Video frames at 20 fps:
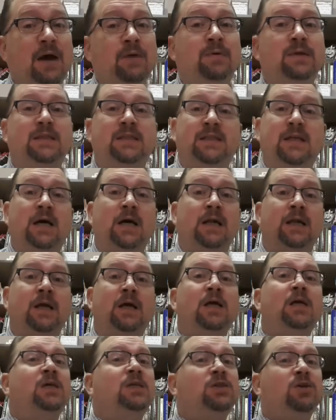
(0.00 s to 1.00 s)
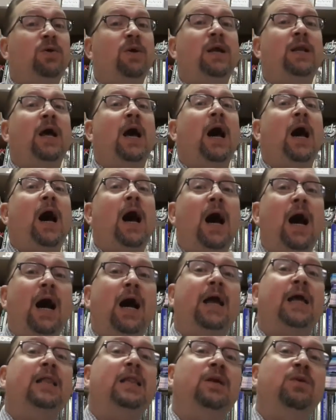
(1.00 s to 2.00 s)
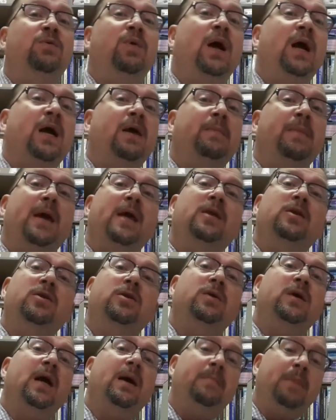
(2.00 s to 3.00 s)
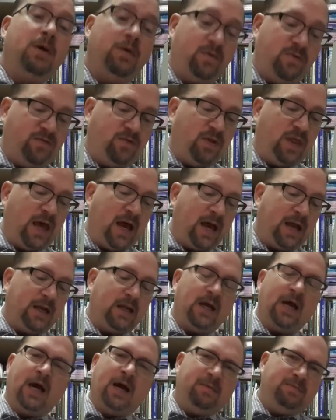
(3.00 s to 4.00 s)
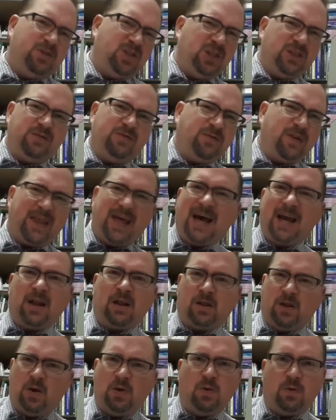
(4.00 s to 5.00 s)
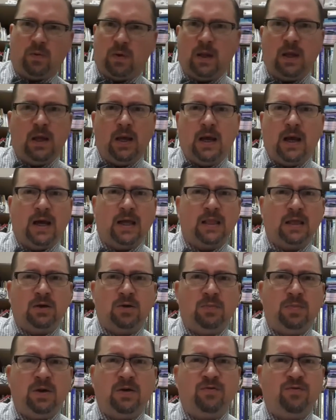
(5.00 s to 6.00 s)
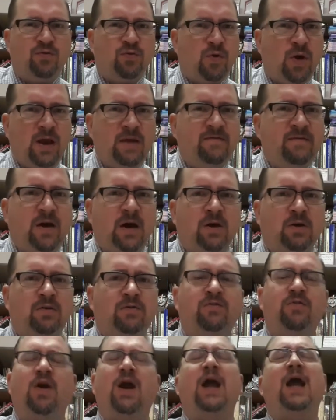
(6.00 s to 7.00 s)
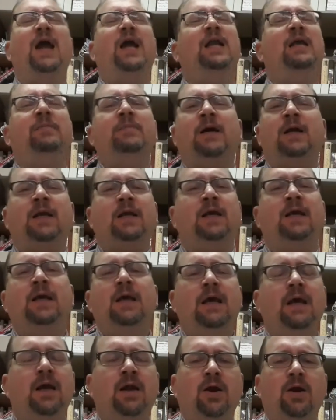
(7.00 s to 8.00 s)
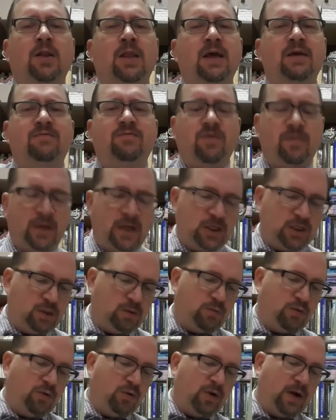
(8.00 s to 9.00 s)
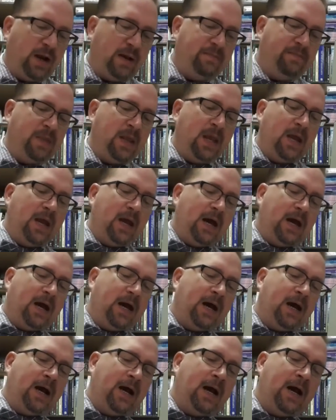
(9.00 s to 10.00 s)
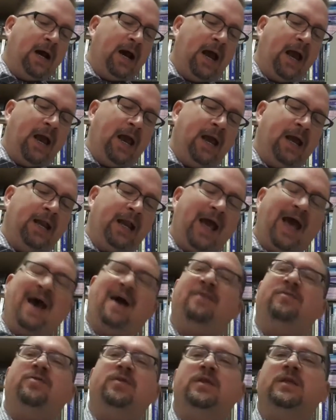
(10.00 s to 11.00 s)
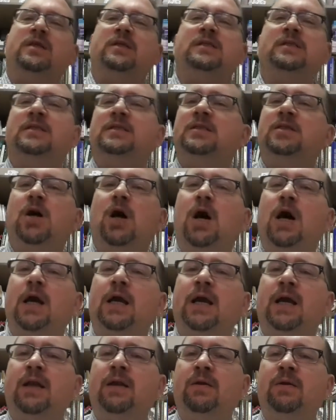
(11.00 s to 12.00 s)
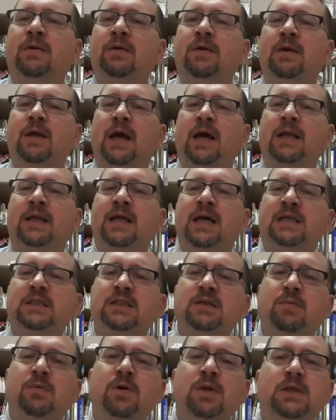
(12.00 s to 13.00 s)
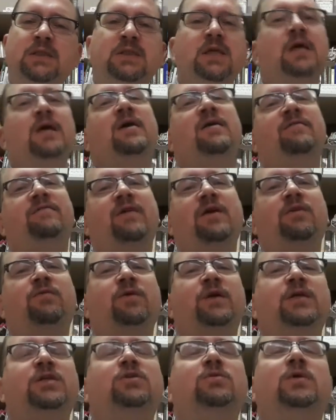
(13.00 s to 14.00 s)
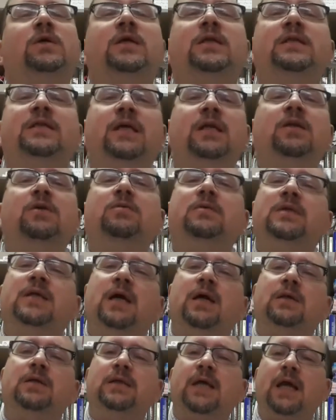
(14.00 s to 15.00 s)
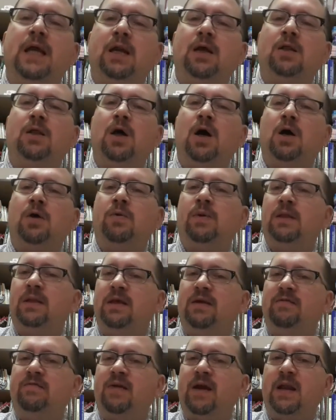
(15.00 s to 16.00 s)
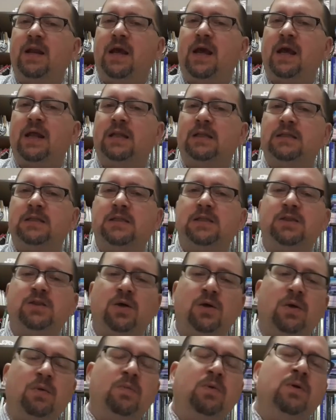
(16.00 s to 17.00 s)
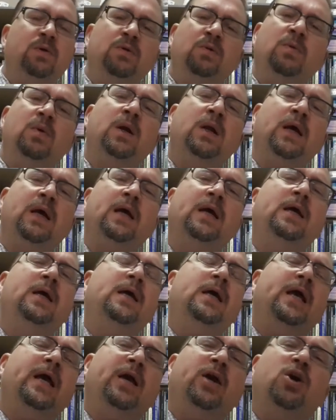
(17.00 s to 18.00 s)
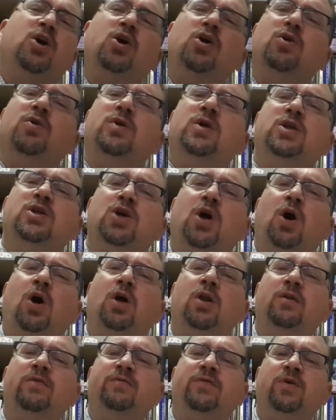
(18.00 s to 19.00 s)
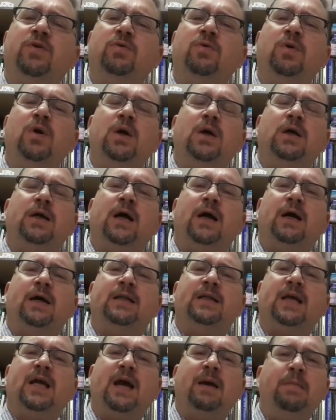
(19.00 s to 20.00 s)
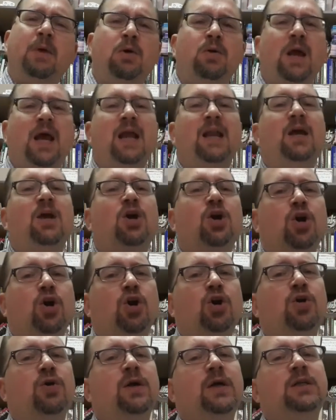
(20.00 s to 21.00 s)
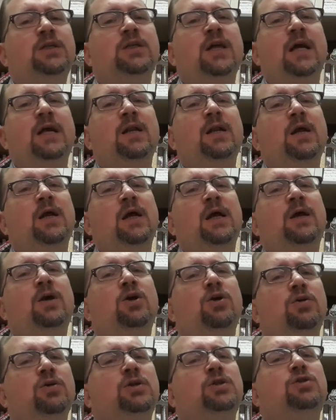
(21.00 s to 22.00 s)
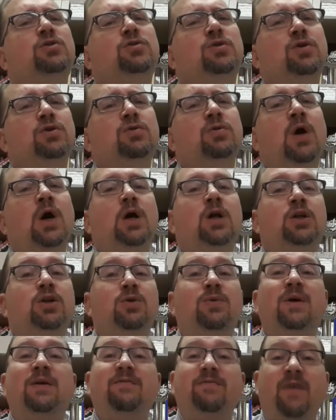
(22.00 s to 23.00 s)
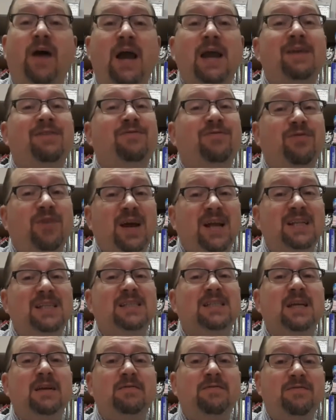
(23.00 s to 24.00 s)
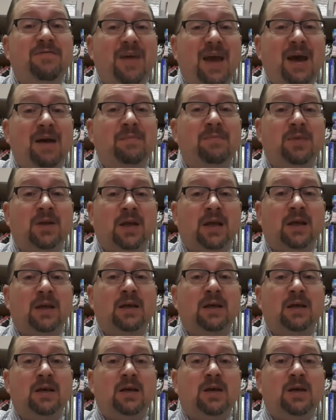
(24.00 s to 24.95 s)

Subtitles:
how it's done. So I'd highly recommend you come out for that, just for that alone. I think it would be of great value for anybody in our lay formation program. And after this talk and testimonies, veneration will continue until 10 o'clock when the event ends. So I really want to encourage all of you to come out and encourage you to invite friends and family